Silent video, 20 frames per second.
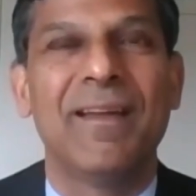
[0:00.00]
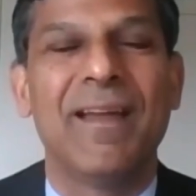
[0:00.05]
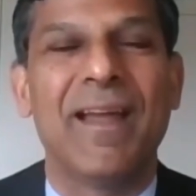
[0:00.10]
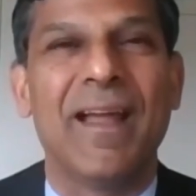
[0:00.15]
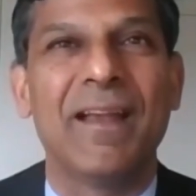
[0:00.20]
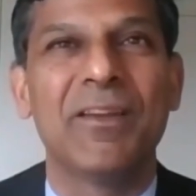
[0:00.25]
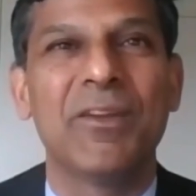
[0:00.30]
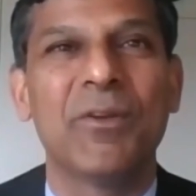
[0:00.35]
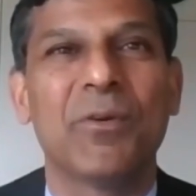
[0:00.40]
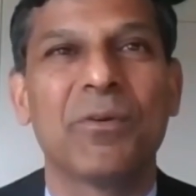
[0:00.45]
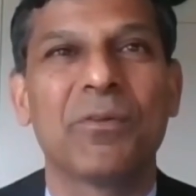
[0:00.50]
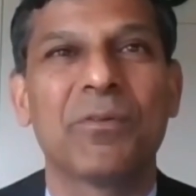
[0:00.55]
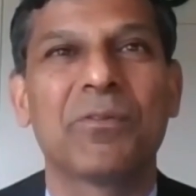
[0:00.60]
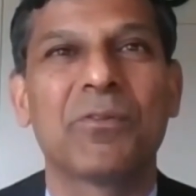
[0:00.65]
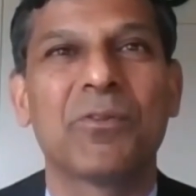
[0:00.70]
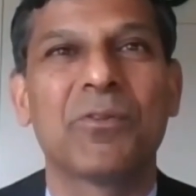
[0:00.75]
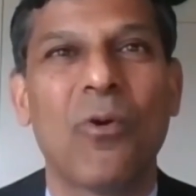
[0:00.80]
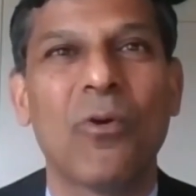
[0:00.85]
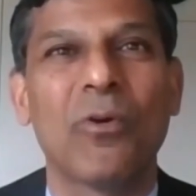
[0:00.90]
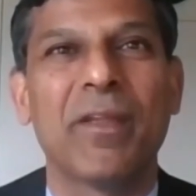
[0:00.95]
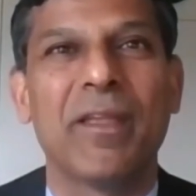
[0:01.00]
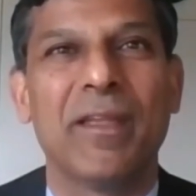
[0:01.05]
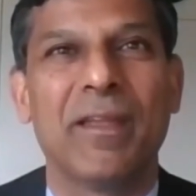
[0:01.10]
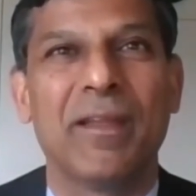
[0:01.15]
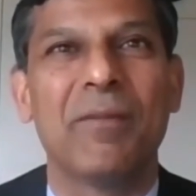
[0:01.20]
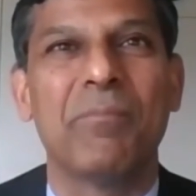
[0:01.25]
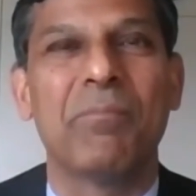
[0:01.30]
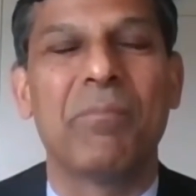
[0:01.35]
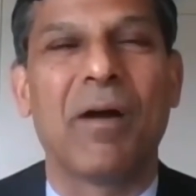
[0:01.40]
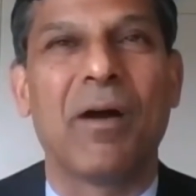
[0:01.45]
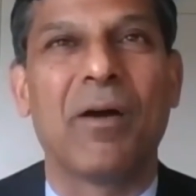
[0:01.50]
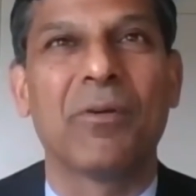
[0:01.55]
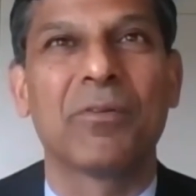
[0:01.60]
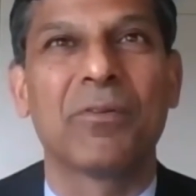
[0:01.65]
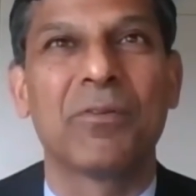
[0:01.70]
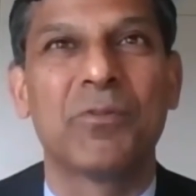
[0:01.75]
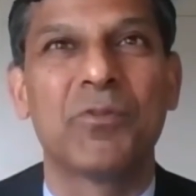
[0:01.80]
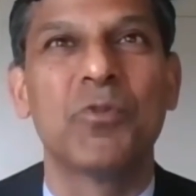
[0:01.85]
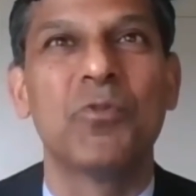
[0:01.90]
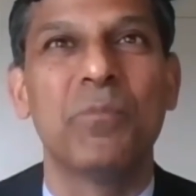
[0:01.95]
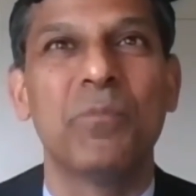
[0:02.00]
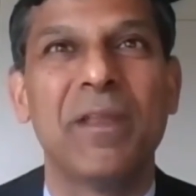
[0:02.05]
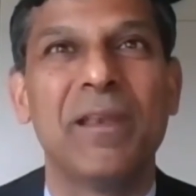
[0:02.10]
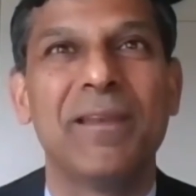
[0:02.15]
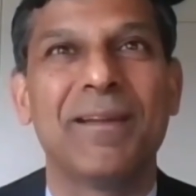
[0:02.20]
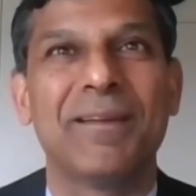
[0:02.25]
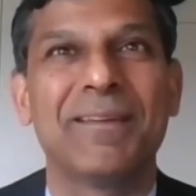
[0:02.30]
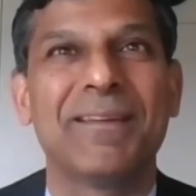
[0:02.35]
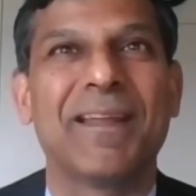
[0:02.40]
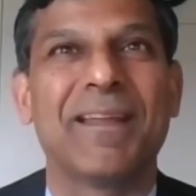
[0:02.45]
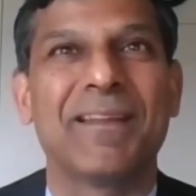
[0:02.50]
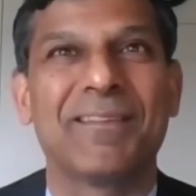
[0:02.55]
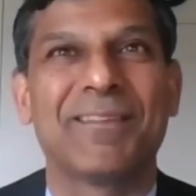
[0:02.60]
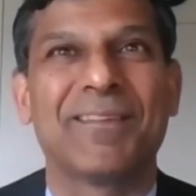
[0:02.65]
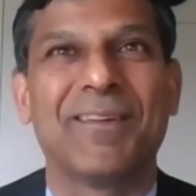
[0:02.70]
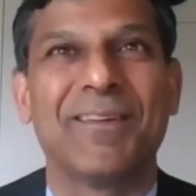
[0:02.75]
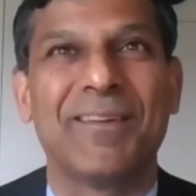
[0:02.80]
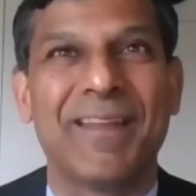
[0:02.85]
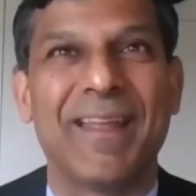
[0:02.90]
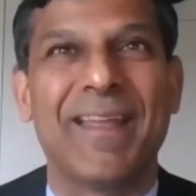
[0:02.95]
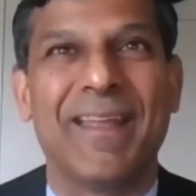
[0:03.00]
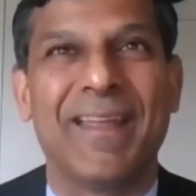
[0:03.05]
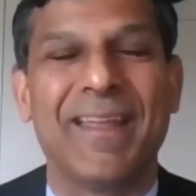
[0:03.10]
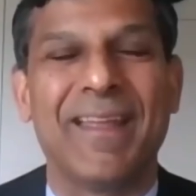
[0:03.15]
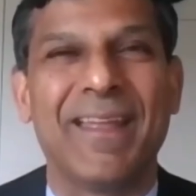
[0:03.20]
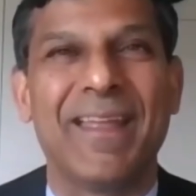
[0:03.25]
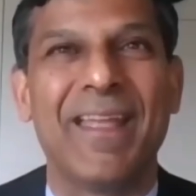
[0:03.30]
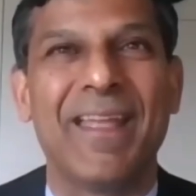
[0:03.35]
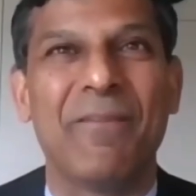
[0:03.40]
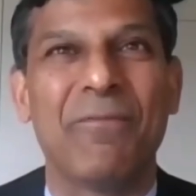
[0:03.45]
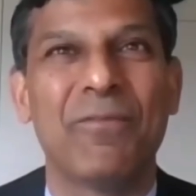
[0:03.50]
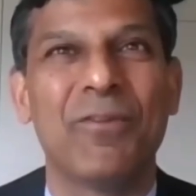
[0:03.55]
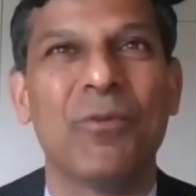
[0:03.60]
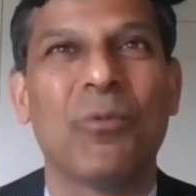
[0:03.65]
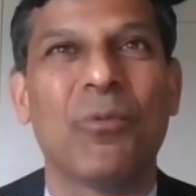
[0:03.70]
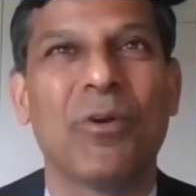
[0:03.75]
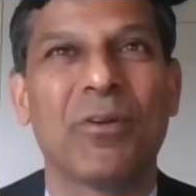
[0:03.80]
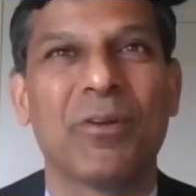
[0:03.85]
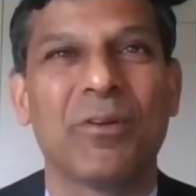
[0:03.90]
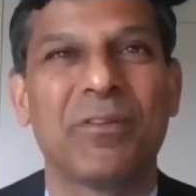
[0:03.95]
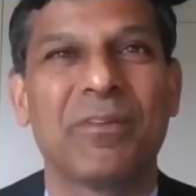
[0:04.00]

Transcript: And you're talking about 2 million tests a day if you want